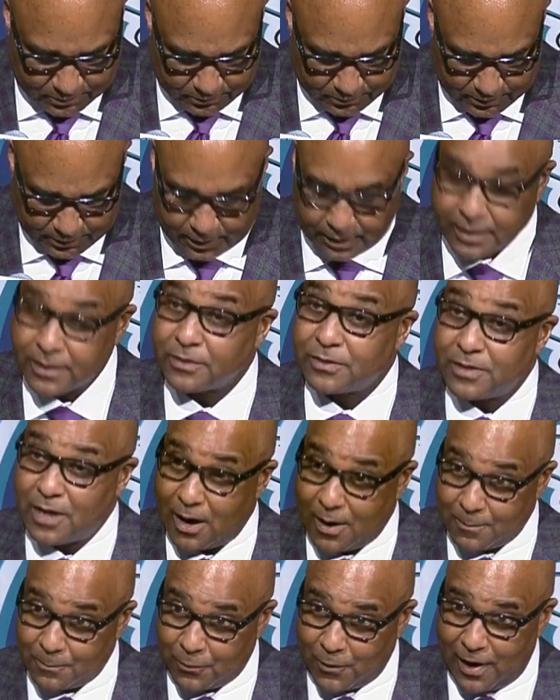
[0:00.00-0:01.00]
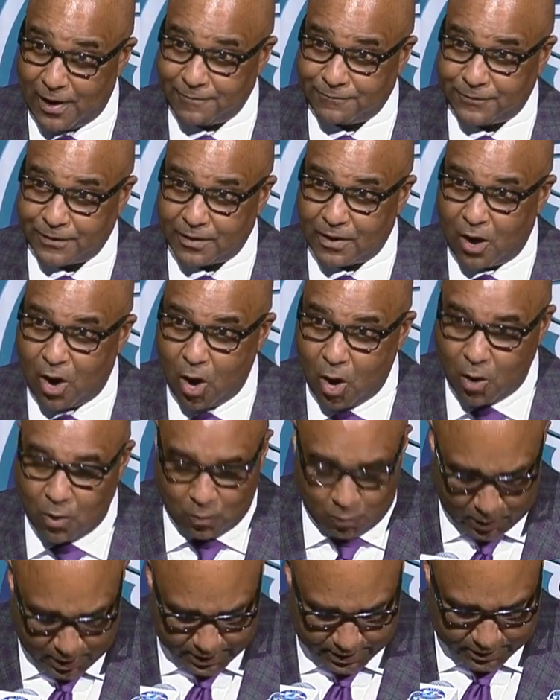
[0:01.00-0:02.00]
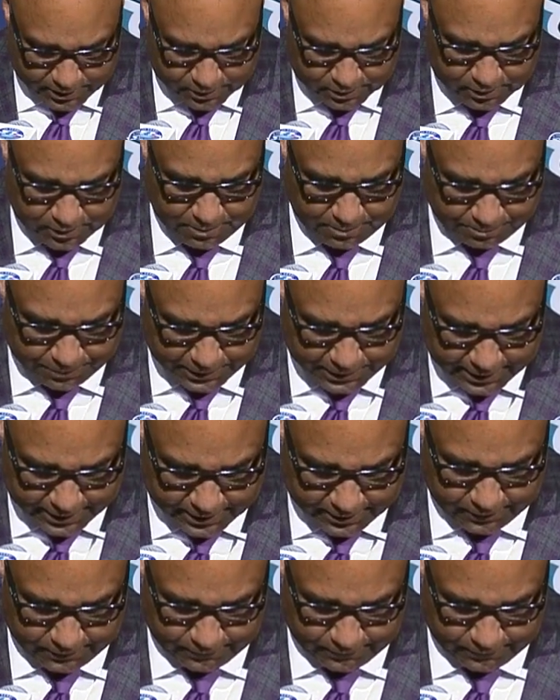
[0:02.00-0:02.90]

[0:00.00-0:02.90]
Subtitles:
His nonprofit, Always Believe,